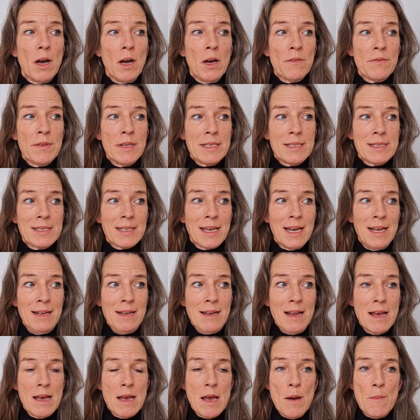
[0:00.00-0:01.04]
of the
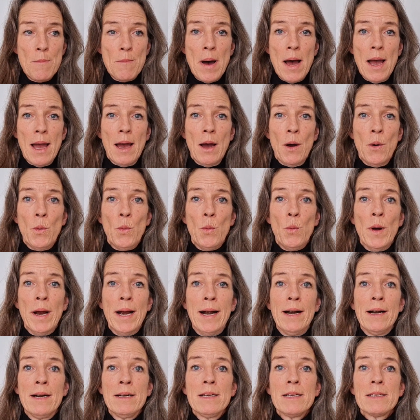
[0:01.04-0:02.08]
skin, my
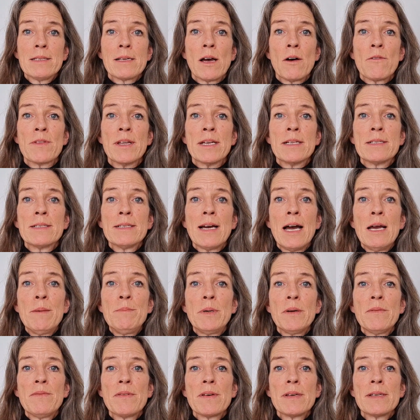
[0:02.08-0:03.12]
awareness of the
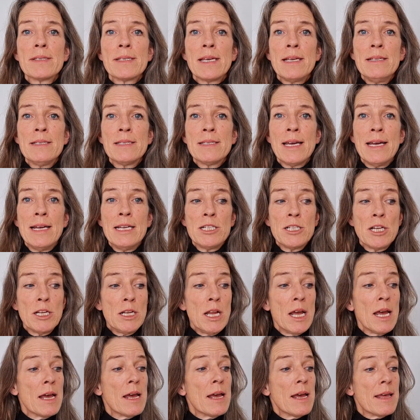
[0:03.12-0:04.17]
type of
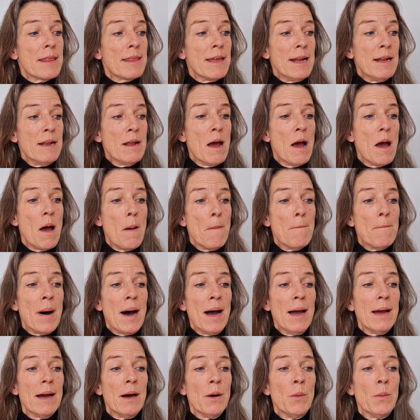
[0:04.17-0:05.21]
sensation, then
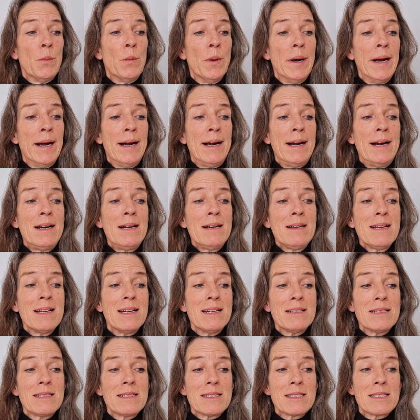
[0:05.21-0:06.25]
my
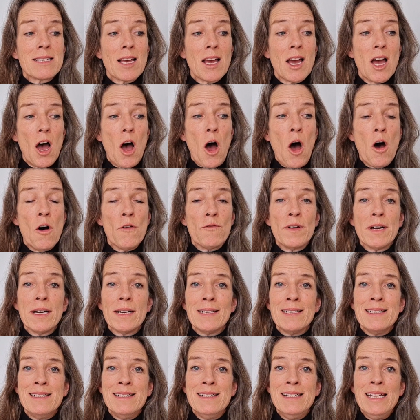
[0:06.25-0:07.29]
awareness of
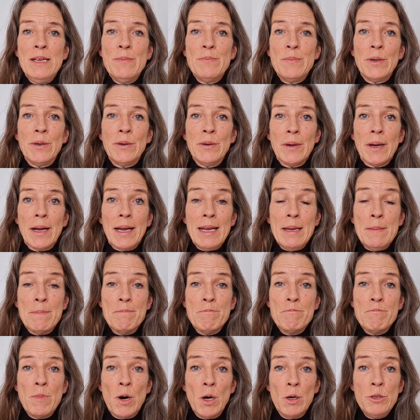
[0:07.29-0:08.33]
deeper
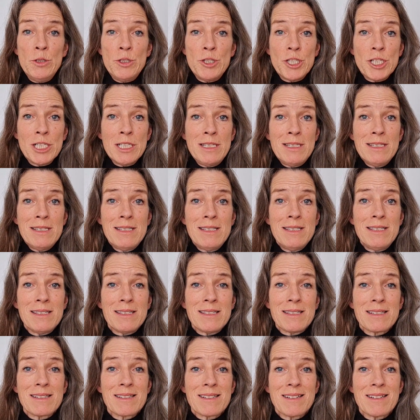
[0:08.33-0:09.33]
emotions